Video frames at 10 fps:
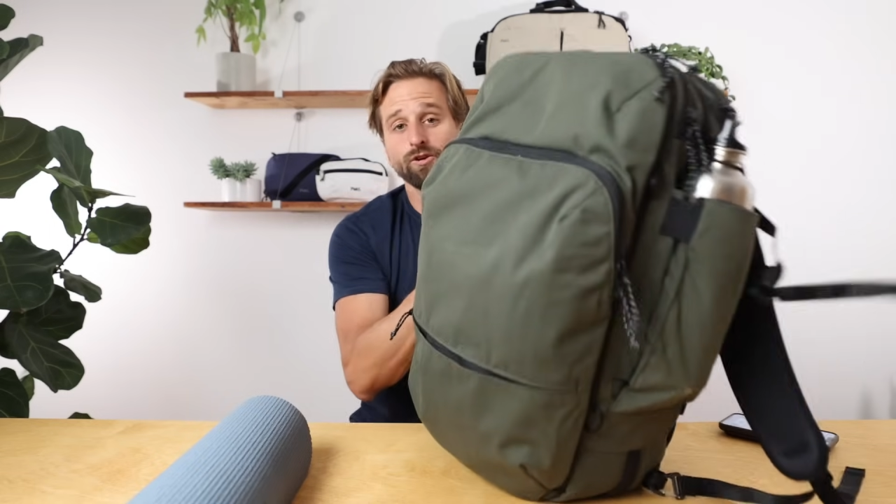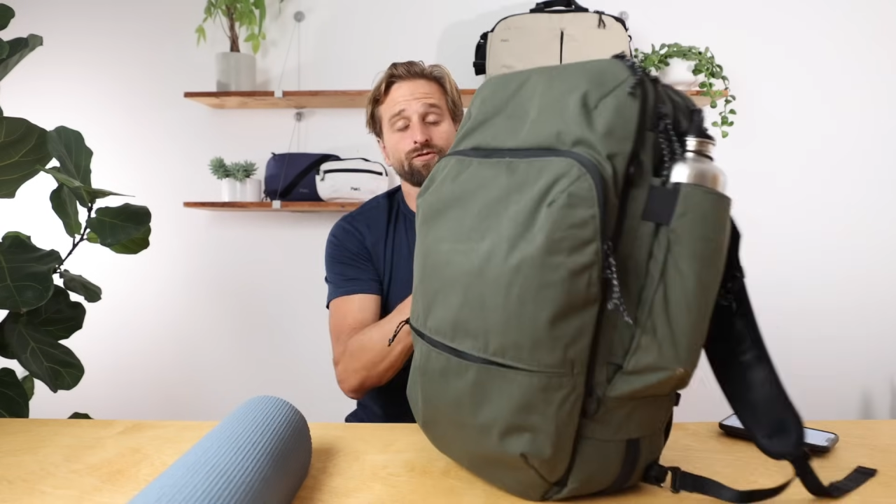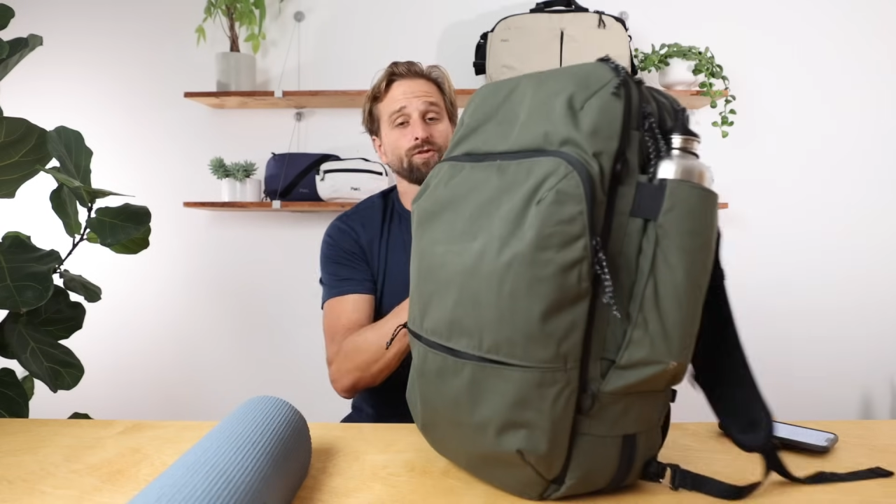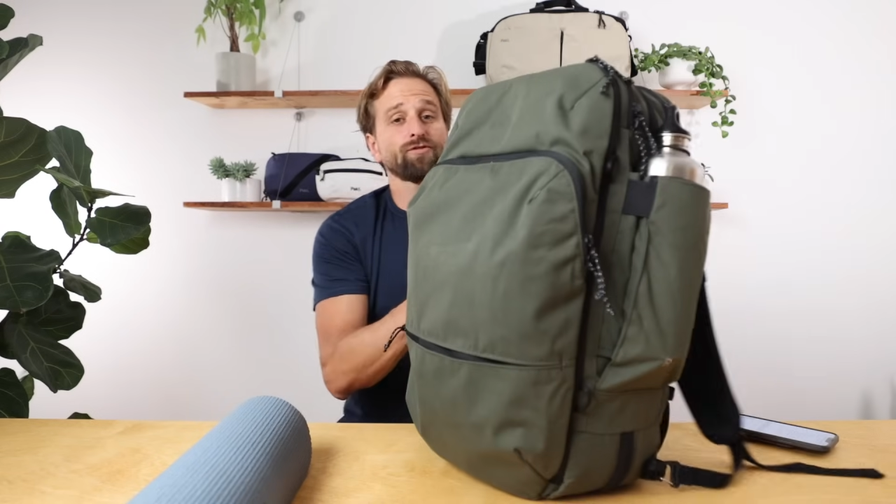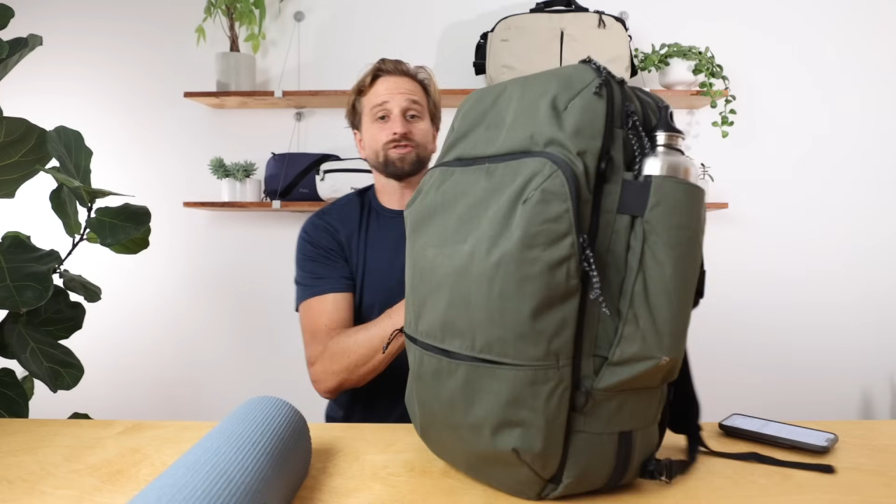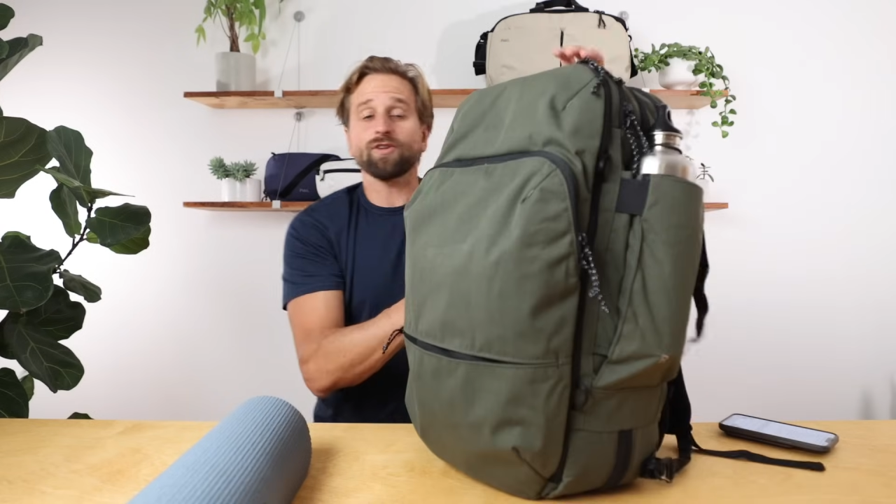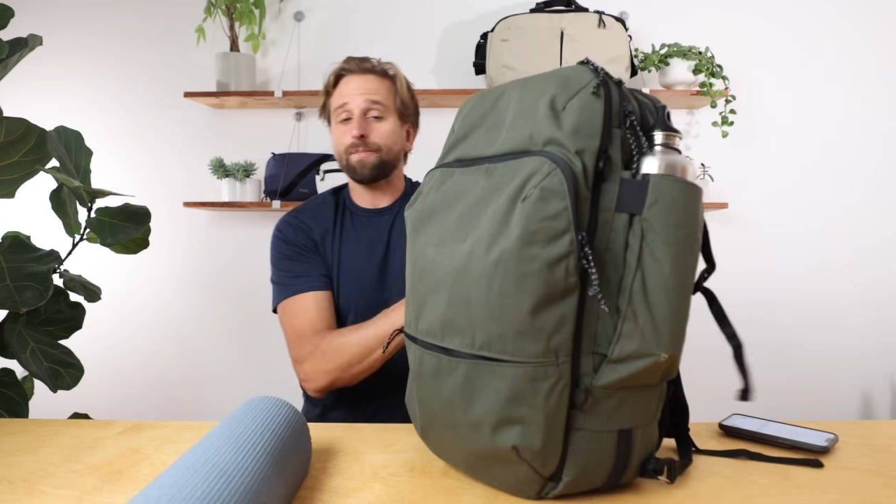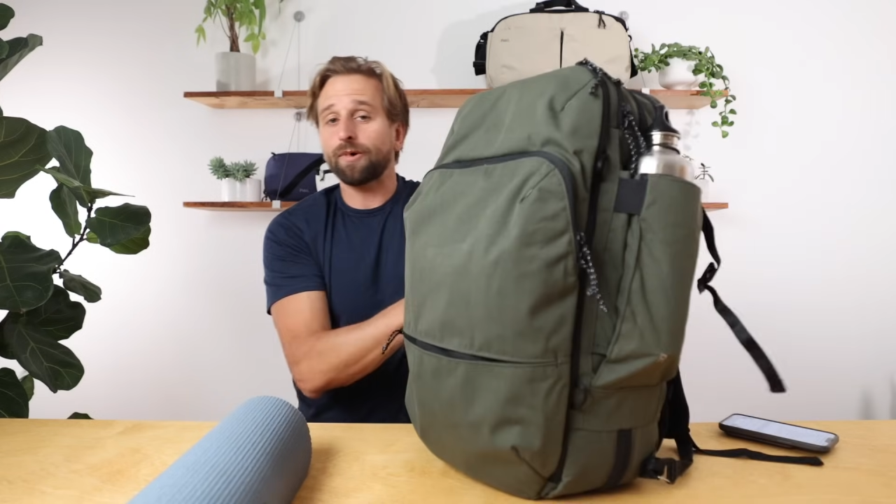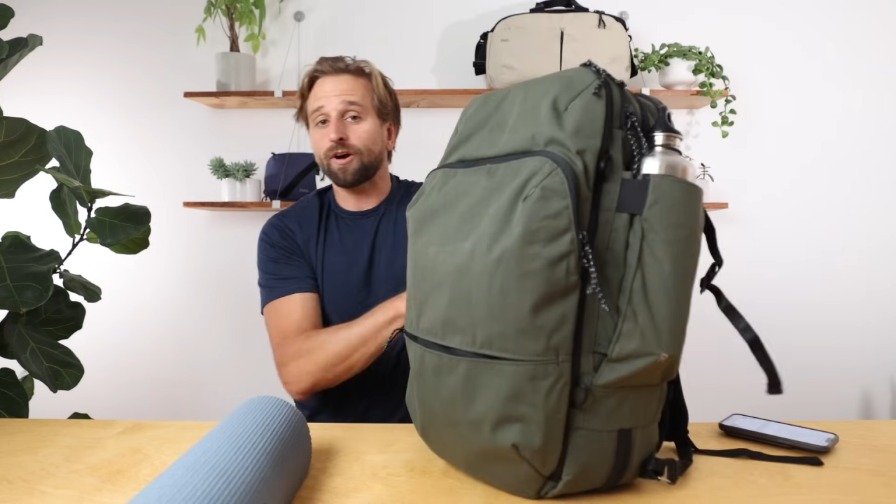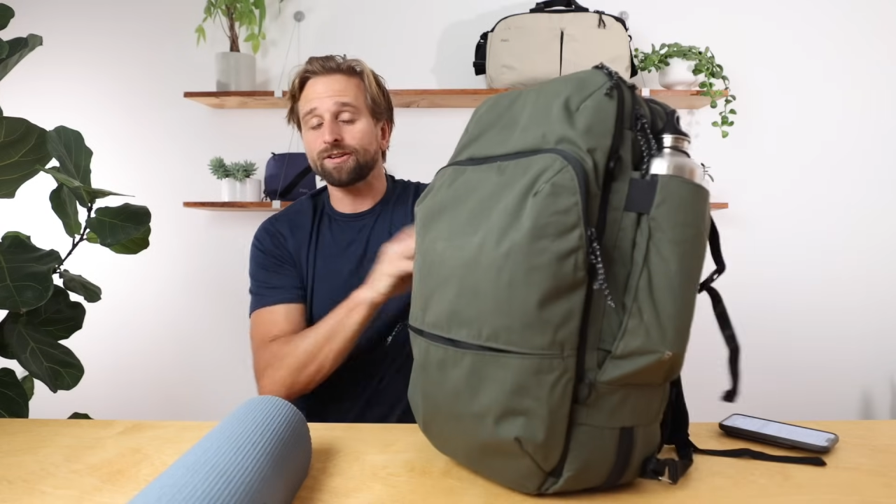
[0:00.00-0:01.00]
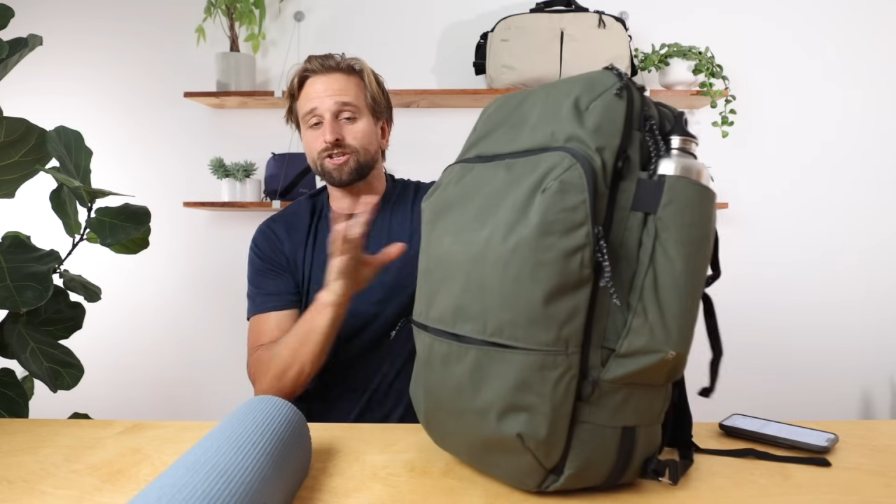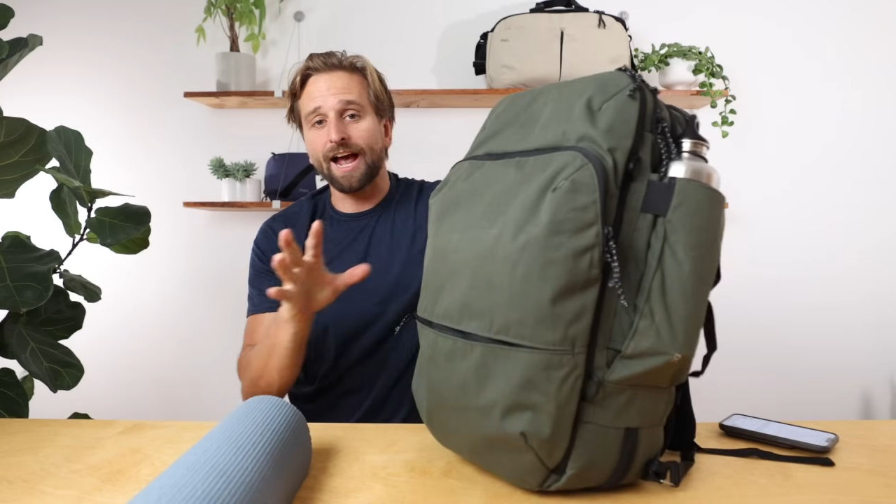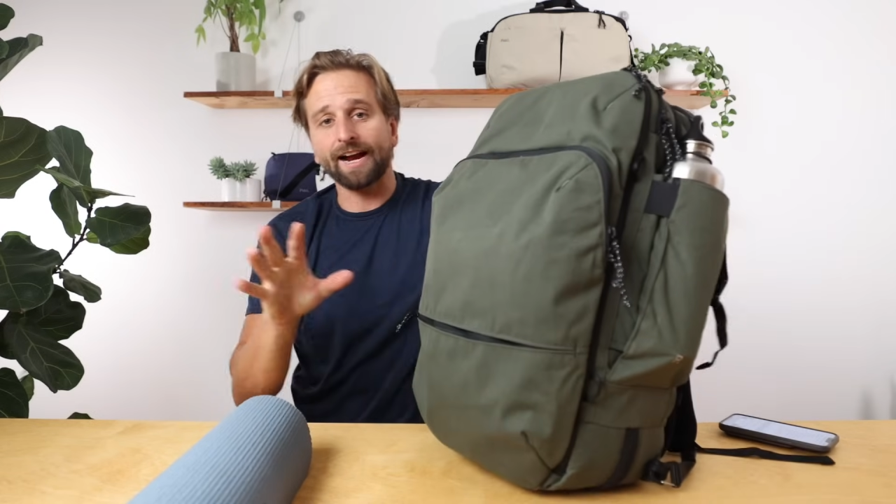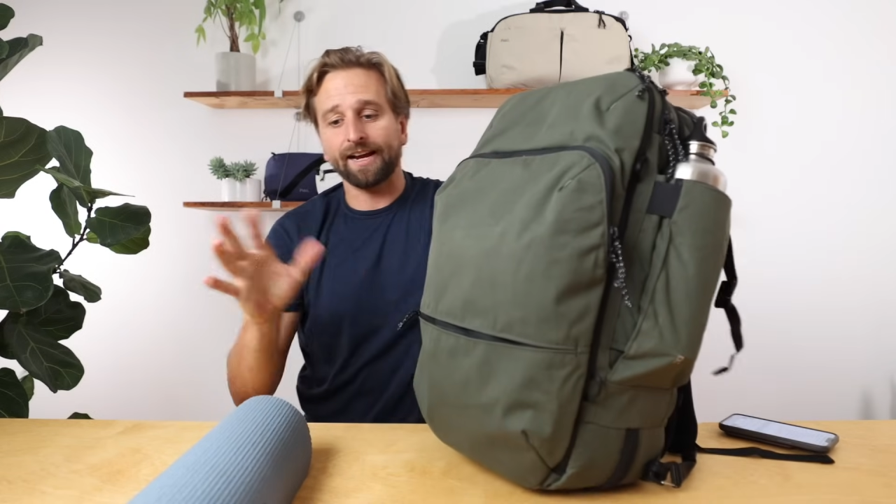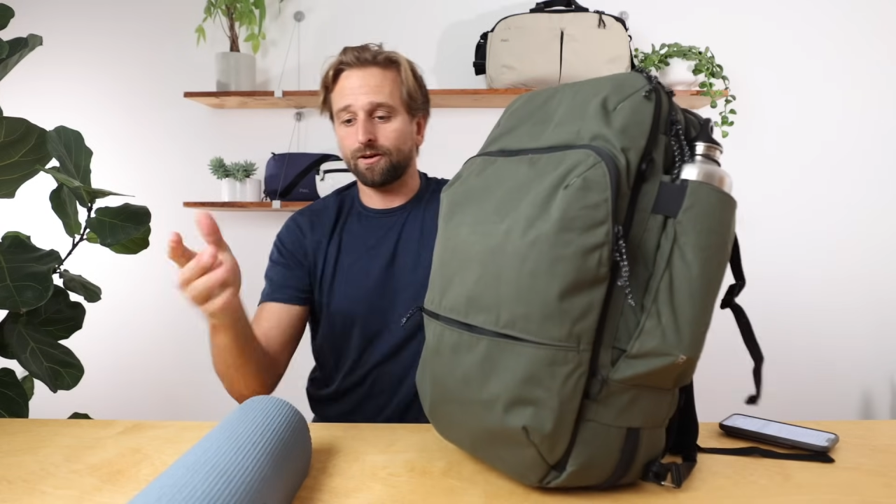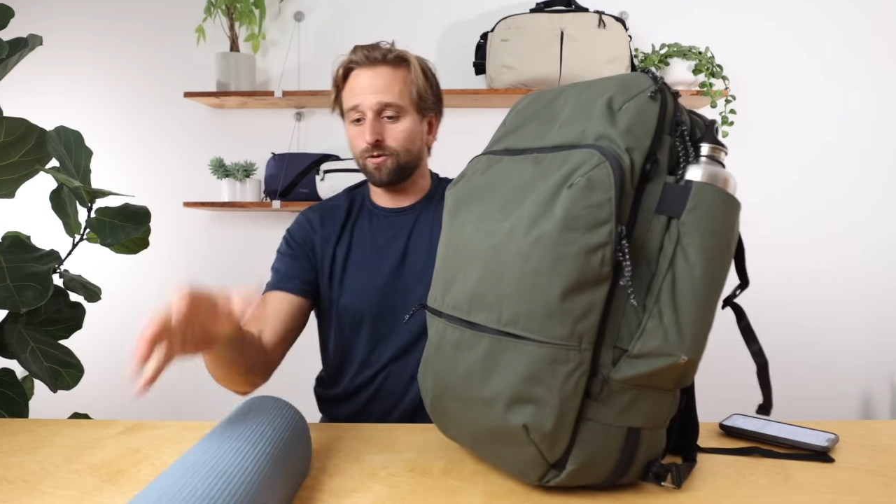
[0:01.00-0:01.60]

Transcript: useful for strapping on a jacket